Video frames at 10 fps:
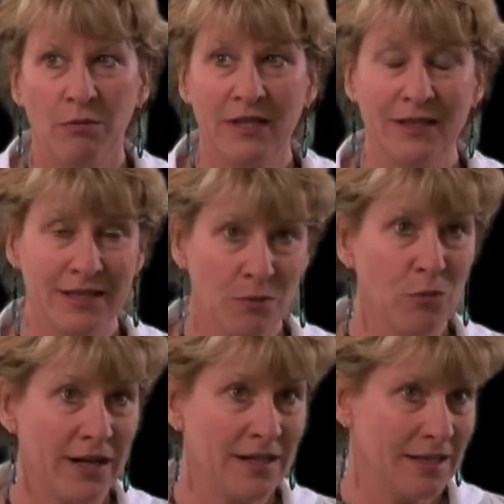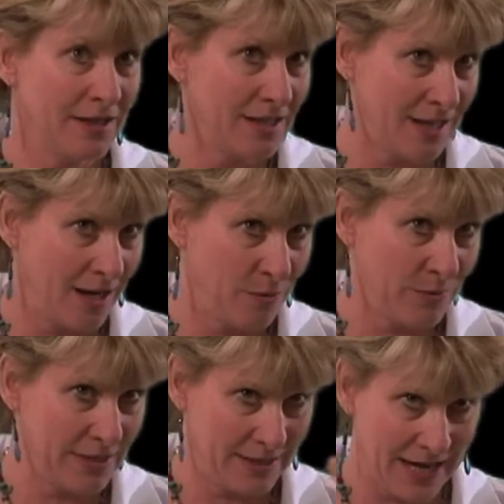in some ways in the same
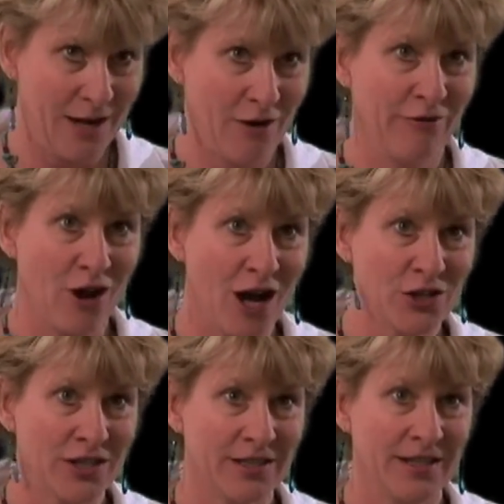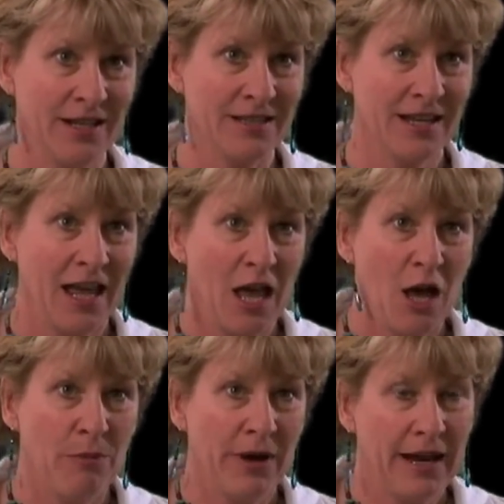state of consciousness,
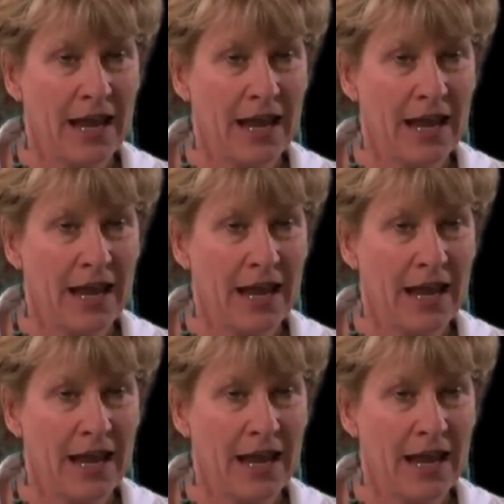but